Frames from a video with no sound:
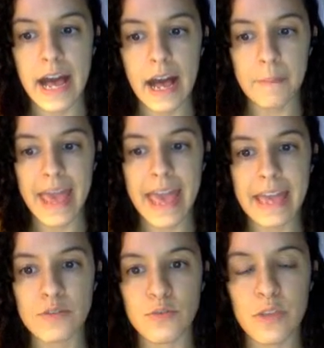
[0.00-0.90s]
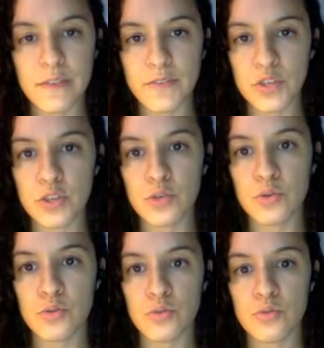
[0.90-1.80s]
And if
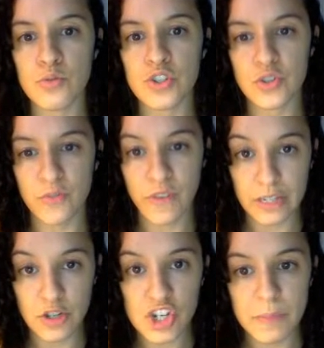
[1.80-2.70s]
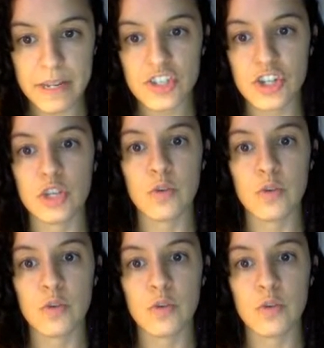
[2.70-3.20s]
you do fellowship next year,